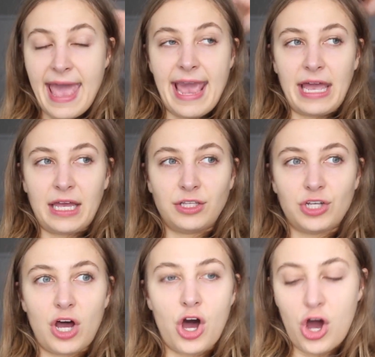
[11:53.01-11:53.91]

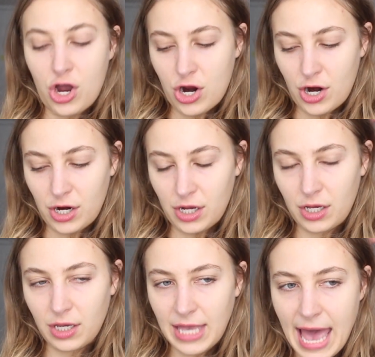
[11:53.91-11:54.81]
and
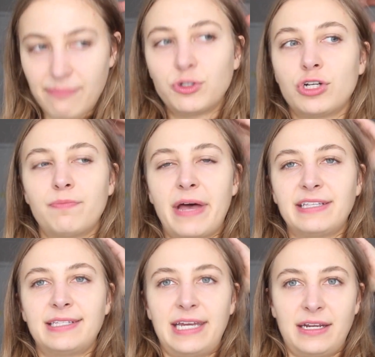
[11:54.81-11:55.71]
are captured
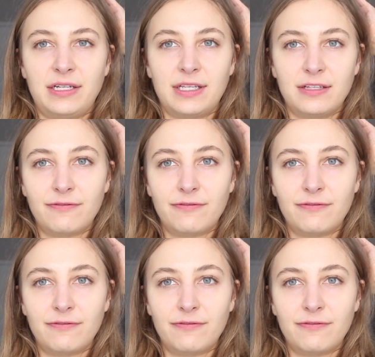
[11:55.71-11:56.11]
by Stannis'